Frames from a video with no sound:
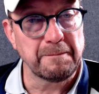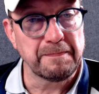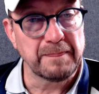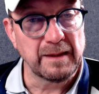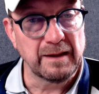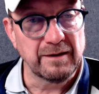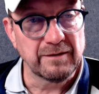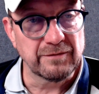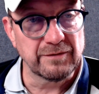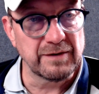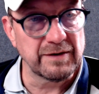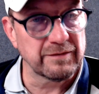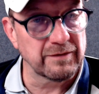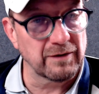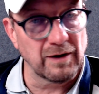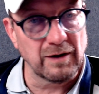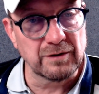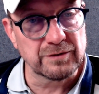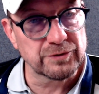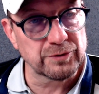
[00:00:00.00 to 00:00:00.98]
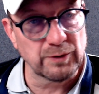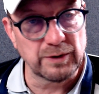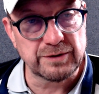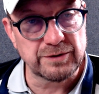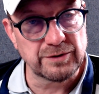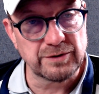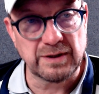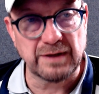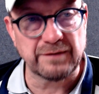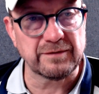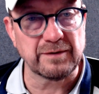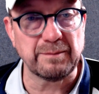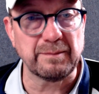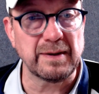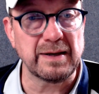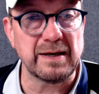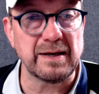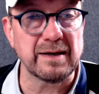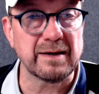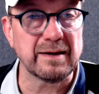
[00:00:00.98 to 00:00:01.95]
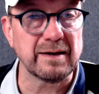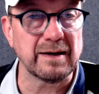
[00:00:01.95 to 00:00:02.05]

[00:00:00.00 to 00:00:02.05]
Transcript: So these are all choices you have to make.